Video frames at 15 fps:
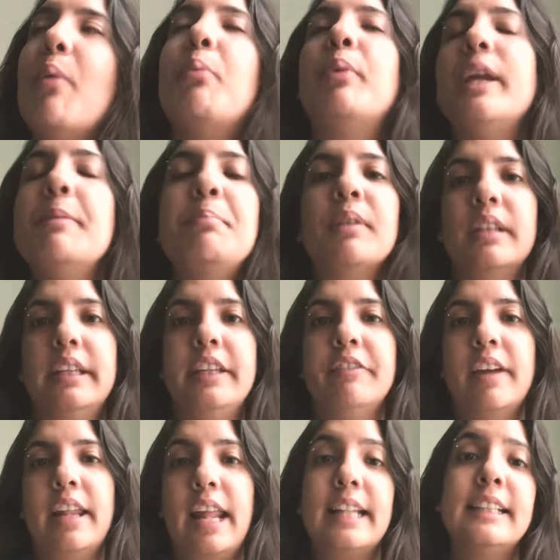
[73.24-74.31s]
we believe
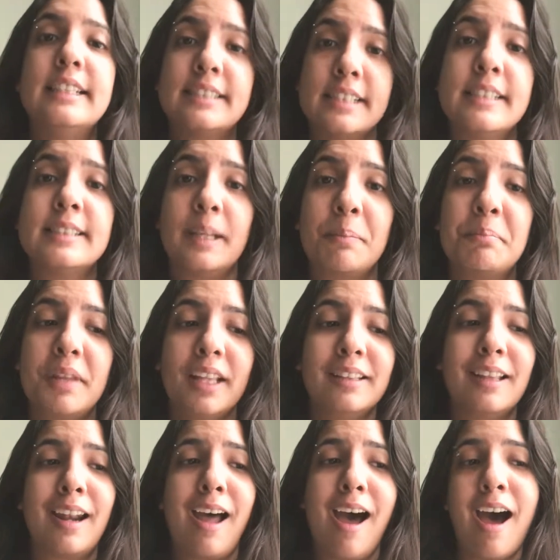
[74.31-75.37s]
in, and this is something
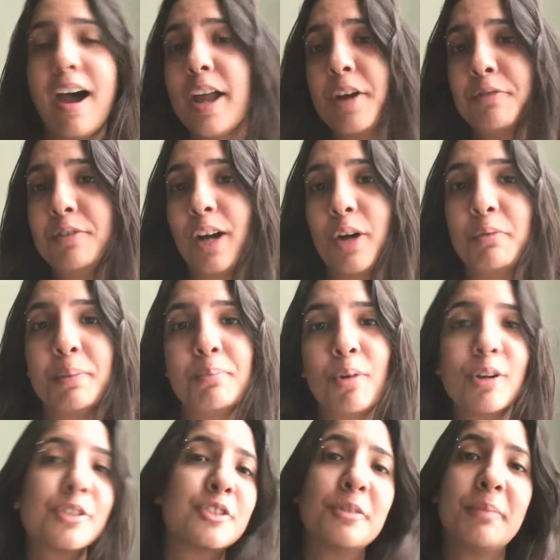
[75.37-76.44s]
that I have done with
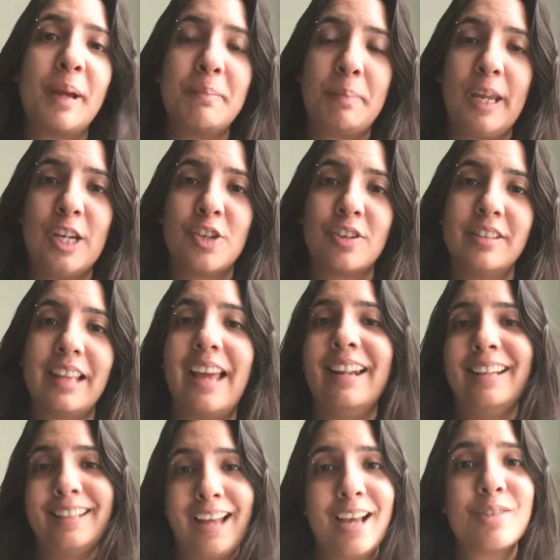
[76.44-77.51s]
most of my patients and
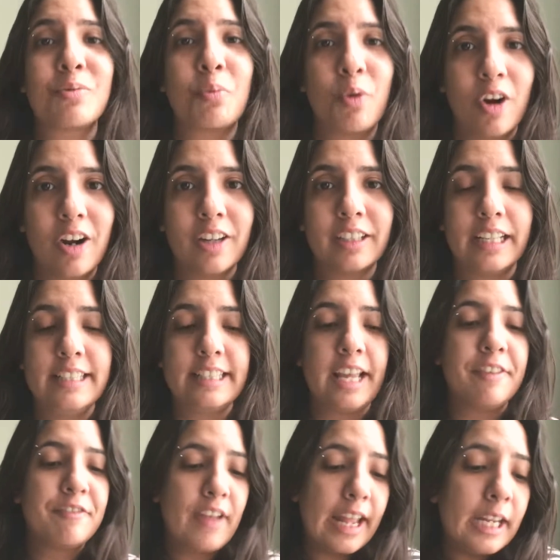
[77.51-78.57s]
it has worked, is
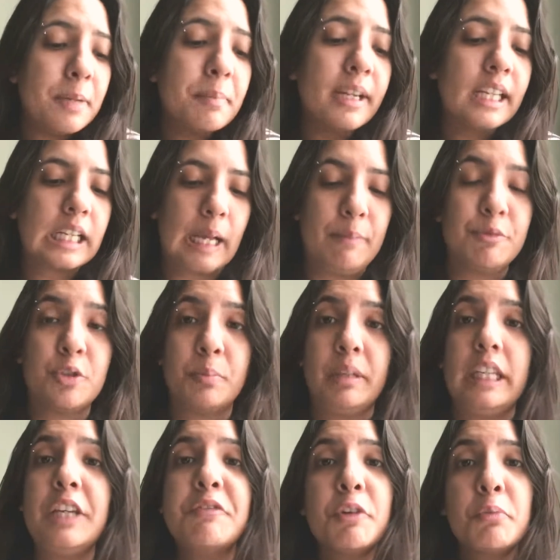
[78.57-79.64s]
if anybody comes to me
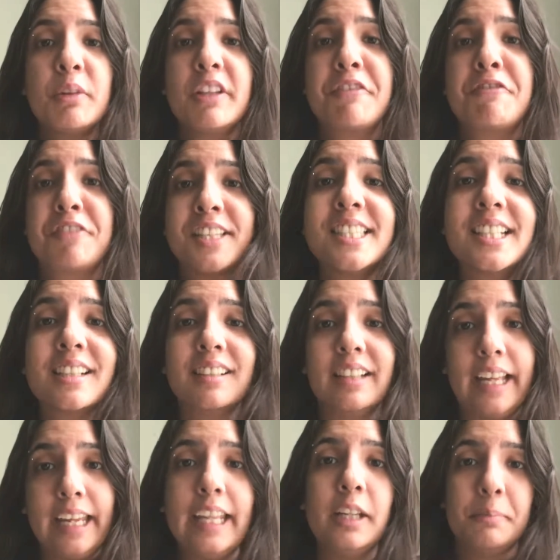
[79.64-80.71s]
even with a physical
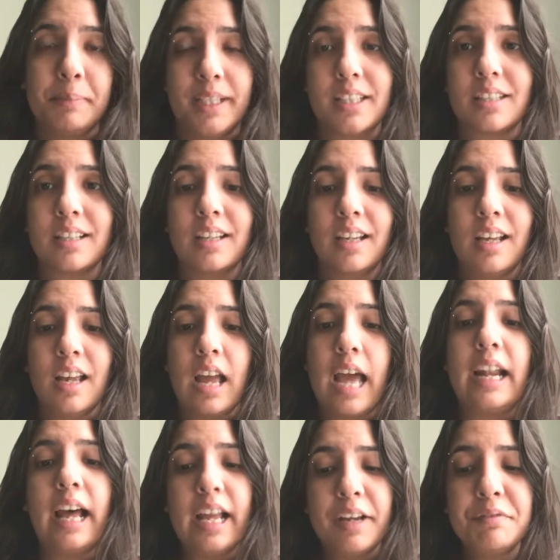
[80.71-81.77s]
ailment,
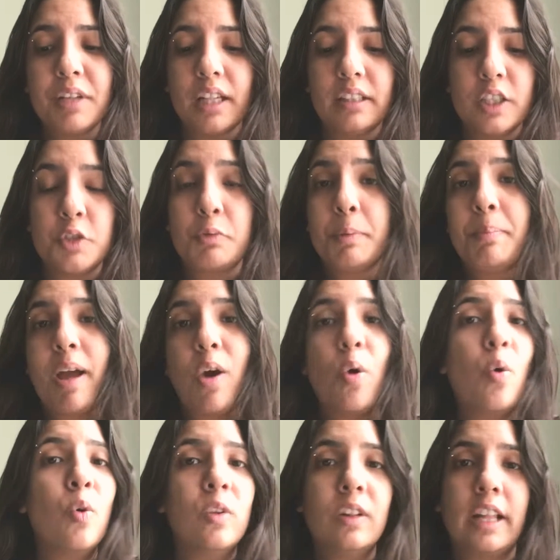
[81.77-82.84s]
and I have done this with my
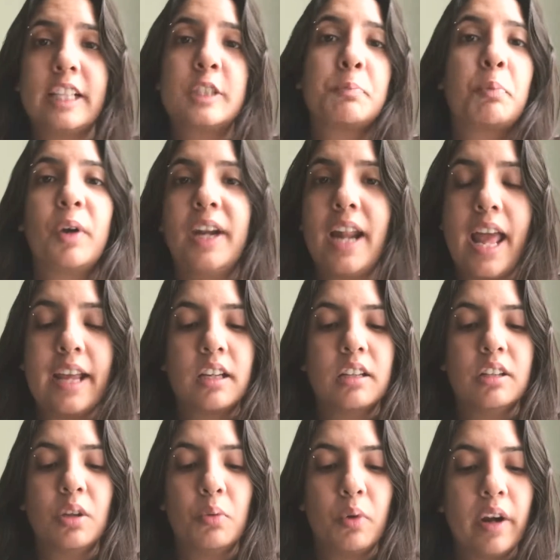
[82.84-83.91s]
own like sprained
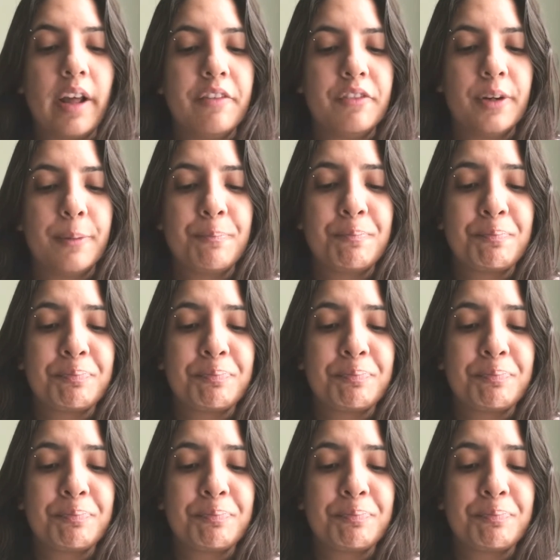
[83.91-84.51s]
ankle or whatever,